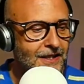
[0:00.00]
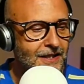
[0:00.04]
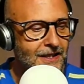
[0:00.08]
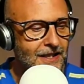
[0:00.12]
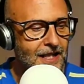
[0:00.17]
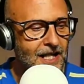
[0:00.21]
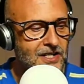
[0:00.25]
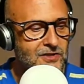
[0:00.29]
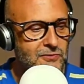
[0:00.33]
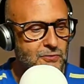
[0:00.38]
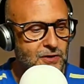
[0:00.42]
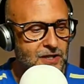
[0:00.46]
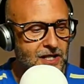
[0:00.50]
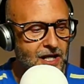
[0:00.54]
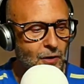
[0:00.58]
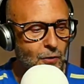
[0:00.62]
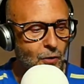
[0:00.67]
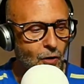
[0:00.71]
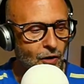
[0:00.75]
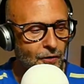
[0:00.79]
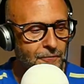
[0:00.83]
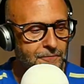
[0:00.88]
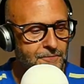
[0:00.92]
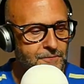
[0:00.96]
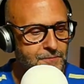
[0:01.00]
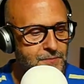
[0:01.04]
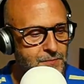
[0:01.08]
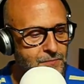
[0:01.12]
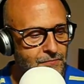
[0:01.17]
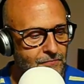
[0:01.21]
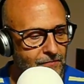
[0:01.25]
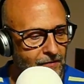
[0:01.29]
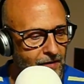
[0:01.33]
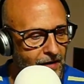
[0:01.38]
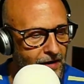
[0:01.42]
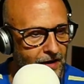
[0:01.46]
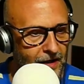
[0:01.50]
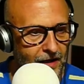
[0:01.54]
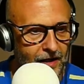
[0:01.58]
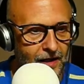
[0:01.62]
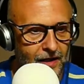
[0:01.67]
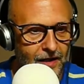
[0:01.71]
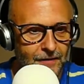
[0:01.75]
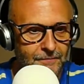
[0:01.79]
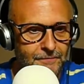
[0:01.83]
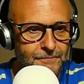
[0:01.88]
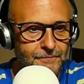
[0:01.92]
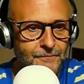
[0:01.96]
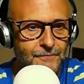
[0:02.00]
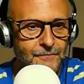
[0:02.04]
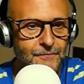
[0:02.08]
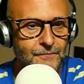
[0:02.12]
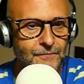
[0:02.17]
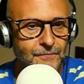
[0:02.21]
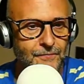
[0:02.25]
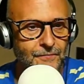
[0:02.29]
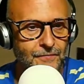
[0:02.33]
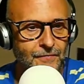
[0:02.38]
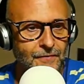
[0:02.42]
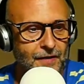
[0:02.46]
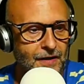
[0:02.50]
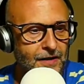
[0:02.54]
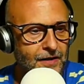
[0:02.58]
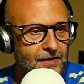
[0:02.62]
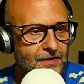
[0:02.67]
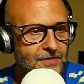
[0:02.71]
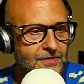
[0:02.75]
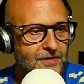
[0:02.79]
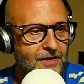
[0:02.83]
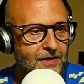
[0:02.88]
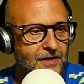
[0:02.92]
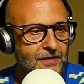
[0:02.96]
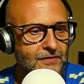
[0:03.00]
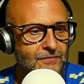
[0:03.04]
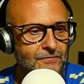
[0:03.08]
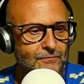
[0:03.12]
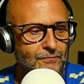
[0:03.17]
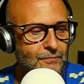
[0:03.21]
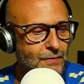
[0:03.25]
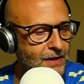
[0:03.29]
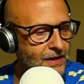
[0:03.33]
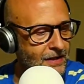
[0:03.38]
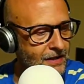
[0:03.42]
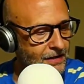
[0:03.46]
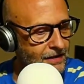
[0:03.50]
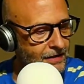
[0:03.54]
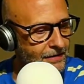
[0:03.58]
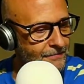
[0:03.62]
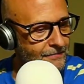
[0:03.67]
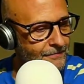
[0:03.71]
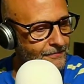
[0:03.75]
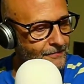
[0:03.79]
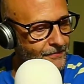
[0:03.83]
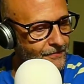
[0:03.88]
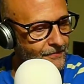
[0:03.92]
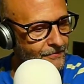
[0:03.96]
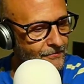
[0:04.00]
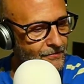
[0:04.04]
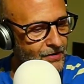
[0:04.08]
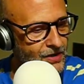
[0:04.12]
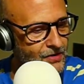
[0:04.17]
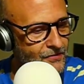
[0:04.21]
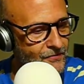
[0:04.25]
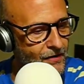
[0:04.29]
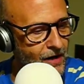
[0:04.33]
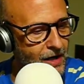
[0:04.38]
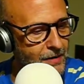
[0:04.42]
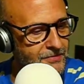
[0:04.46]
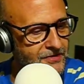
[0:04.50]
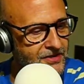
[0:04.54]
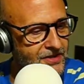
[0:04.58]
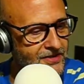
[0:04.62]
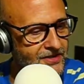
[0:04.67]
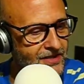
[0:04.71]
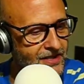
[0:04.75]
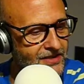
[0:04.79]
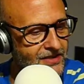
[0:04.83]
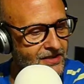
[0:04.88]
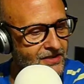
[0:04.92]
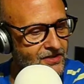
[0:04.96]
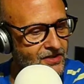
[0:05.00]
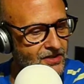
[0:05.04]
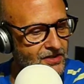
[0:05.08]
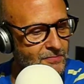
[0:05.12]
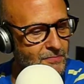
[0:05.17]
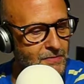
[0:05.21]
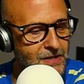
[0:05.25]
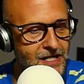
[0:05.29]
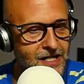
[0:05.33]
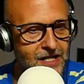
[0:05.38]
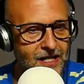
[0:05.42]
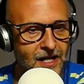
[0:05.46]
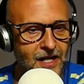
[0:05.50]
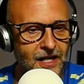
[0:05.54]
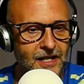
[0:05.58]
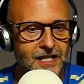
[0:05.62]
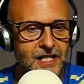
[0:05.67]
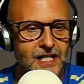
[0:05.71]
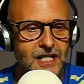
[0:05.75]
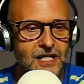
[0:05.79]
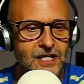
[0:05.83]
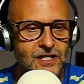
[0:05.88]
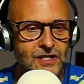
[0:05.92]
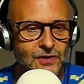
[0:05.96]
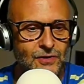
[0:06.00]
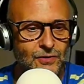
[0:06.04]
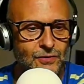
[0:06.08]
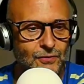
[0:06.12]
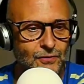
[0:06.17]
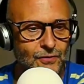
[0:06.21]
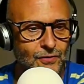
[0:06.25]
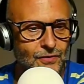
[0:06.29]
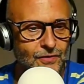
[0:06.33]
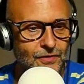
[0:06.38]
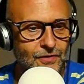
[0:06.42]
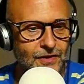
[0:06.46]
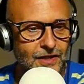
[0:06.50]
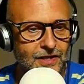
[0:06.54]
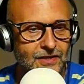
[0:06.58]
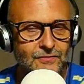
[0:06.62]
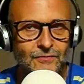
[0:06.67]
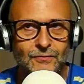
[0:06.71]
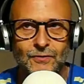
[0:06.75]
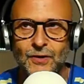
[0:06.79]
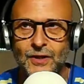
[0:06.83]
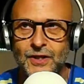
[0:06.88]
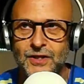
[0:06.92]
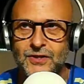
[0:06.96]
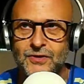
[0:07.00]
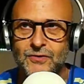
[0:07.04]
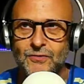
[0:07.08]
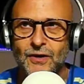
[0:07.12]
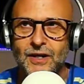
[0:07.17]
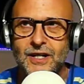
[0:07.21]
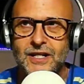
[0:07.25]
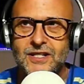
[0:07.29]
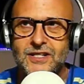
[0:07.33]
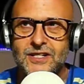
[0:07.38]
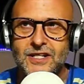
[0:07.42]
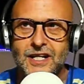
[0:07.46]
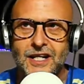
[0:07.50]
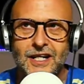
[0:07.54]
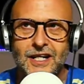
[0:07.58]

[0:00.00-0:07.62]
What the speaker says: as we go on. Hang on a second. Rich Vibe says, "Is it just me can't hear you?" That's really strange.